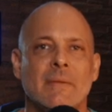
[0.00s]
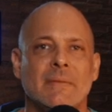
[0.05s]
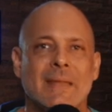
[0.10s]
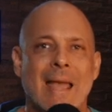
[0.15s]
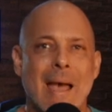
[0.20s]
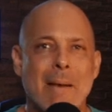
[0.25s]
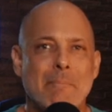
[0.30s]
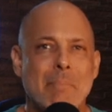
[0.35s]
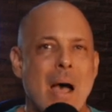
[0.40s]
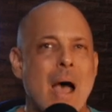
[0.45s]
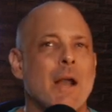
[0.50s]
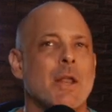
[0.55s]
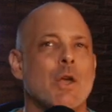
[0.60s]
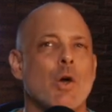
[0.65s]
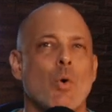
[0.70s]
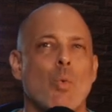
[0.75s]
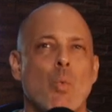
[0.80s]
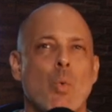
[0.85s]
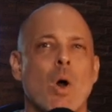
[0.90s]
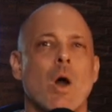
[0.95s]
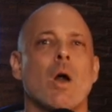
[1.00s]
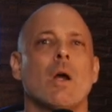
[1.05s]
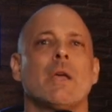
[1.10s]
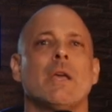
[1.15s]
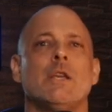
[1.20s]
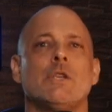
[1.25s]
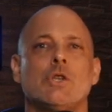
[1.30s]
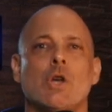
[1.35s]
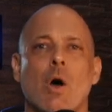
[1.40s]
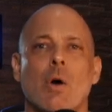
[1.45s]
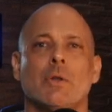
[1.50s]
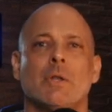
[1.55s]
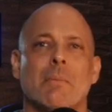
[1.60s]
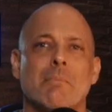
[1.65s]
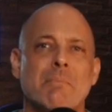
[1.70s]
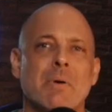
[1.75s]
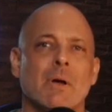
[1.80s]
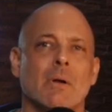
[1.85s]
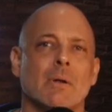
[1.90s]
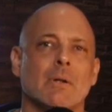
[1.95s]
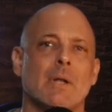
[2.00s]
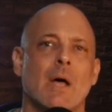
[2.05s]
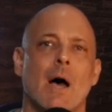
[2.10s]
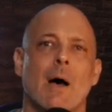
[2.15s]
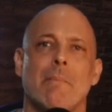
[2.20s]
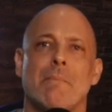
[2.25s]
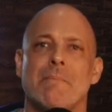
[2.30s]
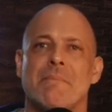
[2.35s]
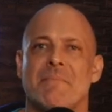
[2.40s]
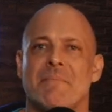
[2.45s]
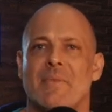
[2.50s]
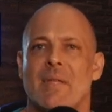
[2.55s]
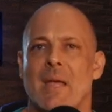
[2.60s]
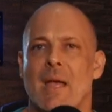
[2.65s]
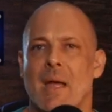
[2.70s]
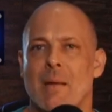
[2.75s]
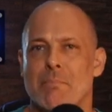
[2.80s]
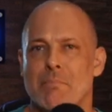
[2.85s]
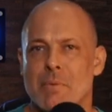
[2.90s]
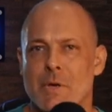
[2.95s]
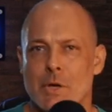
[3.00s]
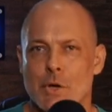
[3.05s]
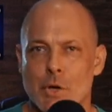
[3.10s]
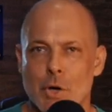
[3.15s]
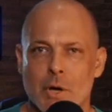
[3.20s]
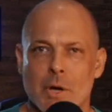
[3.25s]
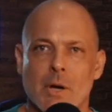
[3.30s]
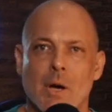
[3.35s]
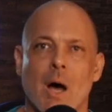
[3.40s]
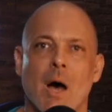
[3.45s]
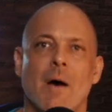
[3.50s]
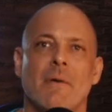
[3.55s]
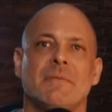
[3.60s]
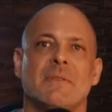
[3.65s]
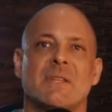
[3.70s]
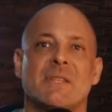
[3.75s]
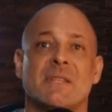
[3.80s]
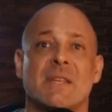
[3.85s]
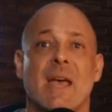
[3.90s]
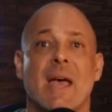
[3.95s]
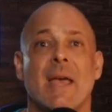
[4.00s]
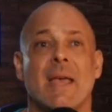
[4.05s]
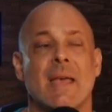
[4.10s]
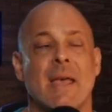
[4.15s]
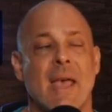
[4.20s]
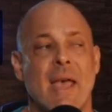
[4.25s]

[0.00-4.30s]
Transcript: that body of work is going to build up and be good enough to say,